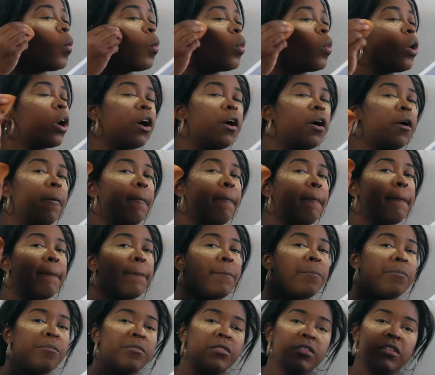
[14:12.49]
Like a
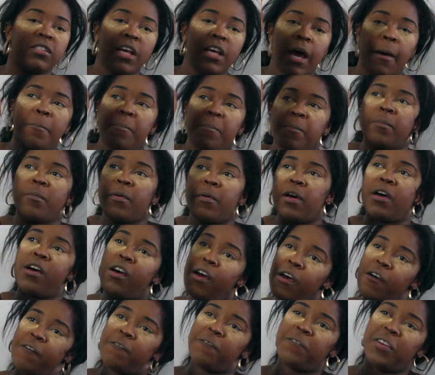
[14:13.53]
tap,
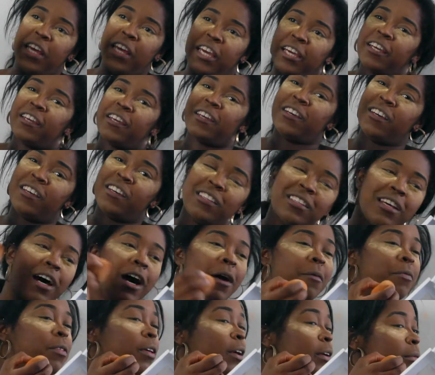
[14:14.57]
flick
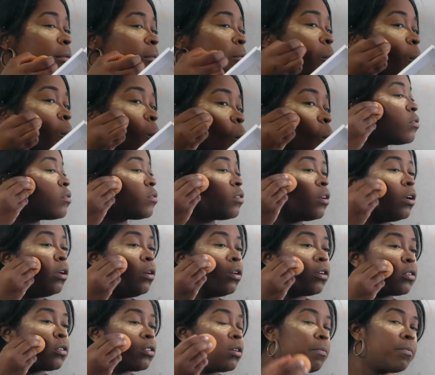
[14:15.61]
type thing. So it
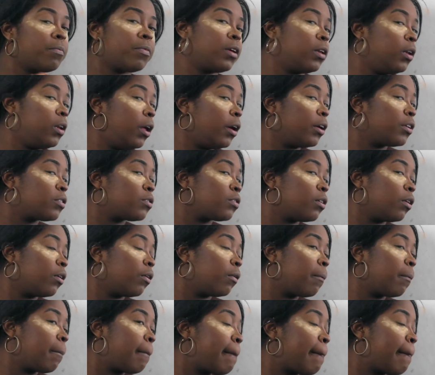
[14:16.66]
looks something like so.